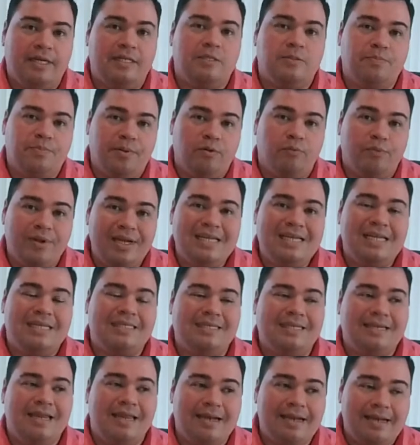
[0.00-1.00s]
It's been
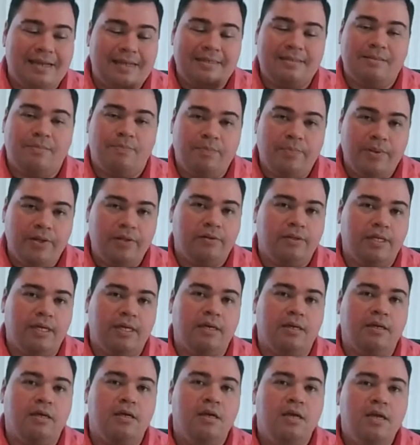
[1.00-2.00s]
redesignated as a
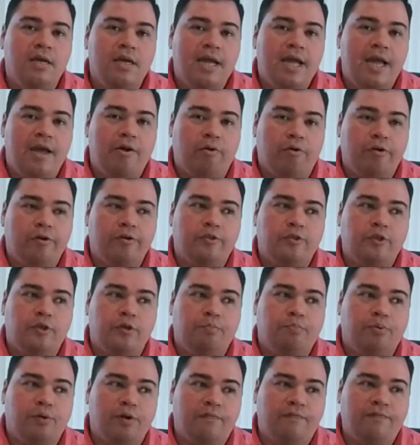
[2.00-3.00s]
building in order to
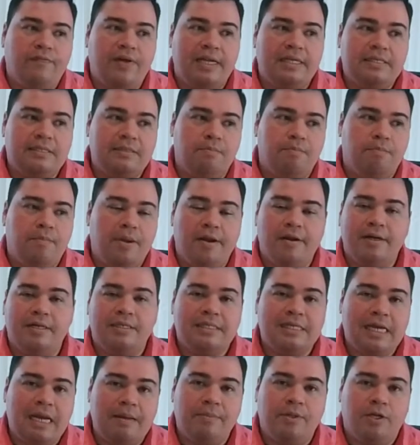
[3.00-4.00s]
prevent
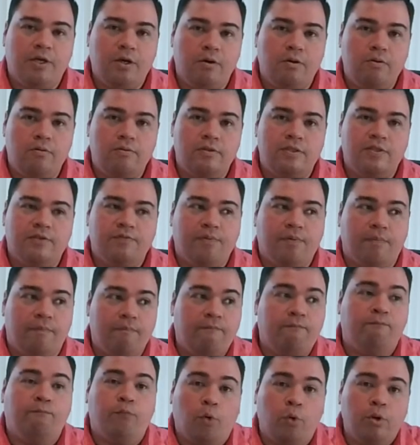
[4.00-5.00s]
maritime codes from
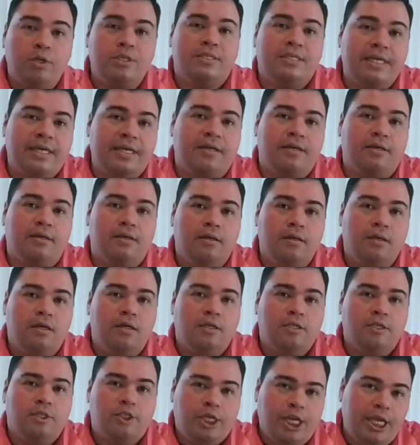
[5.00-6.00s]
forcing
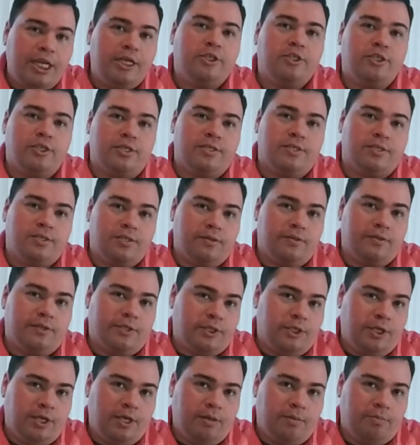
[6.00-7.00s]
changes to the
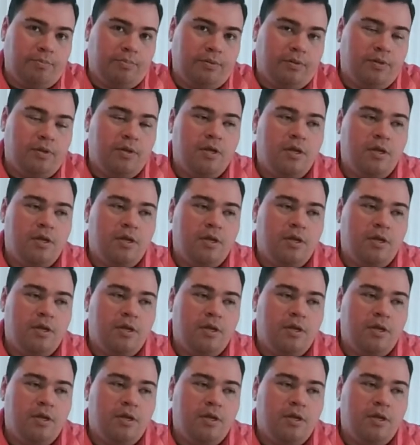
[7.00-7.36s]
ship.